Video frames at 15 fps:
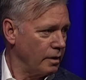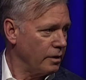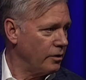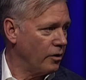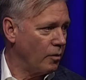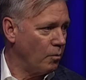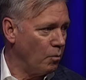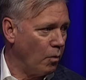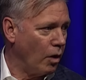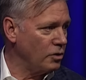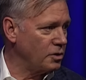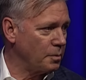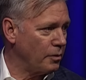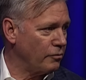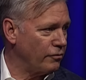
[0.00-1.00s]
you know,
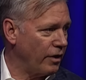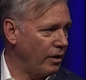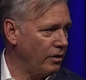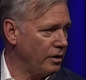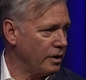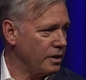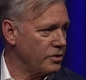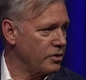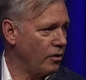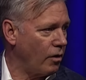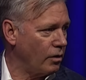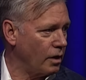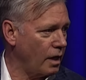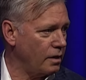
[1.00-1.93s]
multiple felonies in all